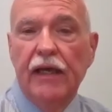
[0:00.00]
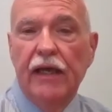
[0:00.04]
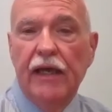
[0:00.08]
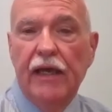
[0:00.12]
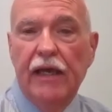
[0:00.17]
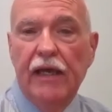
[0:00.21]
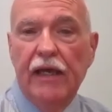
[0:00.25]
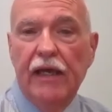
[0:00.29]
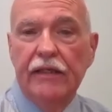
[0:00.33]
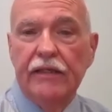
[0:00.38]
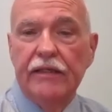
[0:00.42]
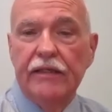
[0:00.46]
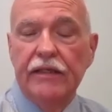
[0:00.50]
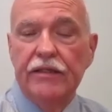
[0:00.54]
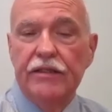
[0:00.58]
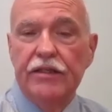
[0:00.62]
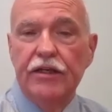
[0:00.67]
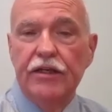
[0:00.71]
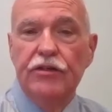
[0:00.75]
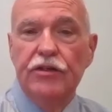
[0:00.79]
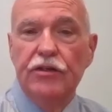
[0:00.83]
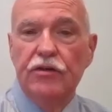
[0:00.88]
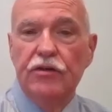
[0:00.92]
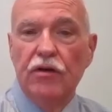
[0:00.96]
and
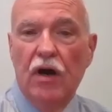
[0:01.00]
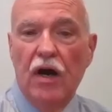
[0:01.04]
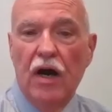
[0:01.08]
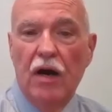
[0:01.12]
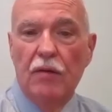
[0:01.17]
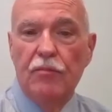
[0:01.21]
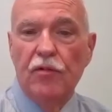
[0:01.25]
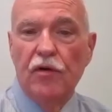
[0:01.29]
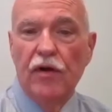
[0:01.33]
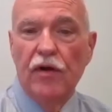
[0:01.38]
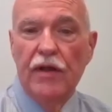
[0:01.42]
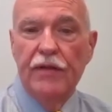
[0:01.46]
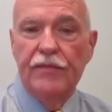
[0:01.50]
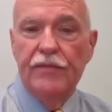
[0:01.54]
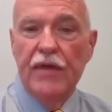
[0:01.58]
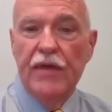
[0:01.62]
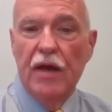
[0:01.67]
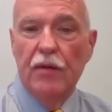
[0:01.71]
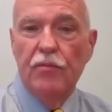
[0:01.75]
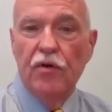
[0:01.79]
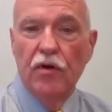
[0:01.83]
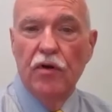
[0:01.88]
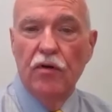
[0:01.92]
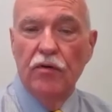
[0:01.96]
continue to operate
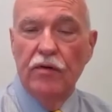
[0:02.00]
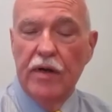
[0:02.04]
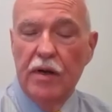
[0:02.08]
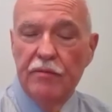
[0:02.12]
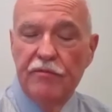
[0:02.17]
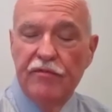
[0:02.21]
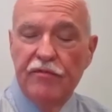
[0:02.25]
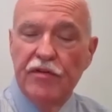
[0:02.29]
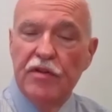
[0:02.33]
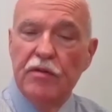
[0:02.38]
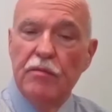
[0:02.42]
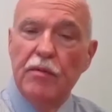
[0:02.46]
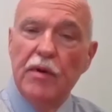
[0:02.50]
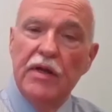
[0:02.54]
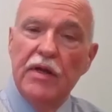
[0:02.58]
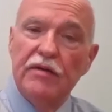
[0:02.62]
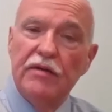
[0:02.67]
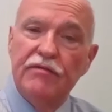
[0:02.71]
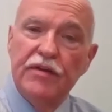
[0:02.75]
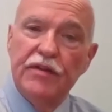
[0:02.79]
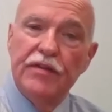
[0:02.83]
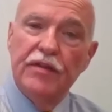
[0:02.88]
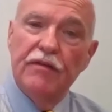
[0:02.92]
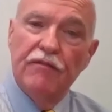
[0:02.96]
that program for the
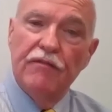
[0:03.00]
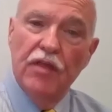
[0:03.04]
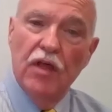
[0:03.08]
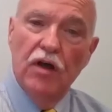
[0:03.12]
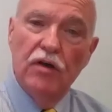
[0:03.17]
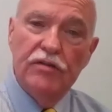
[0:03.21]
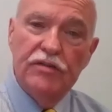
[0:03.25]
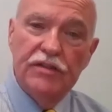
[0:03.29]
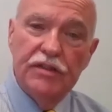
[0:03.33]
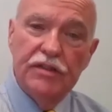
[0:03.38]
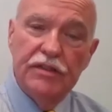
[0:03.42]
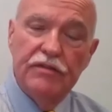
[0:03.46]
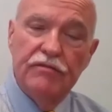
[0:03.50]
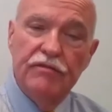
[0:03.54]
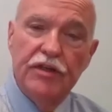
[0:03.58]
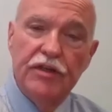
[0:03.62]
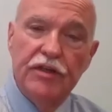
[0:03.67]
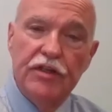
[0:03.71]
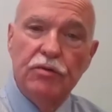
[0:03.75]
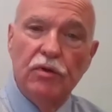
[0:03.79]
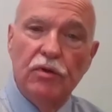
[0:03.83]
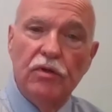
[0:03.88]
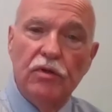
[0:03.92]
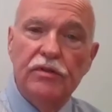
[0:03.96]
benefit of those
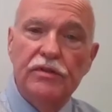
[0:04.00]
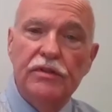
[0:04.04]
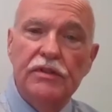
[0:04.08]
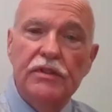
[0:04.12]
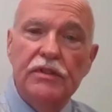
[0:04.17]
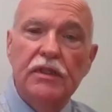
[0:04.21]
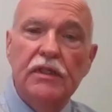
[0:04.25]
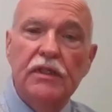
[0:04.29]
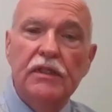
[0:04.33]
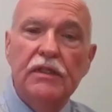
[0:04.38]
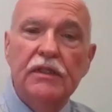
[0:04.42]
individuals.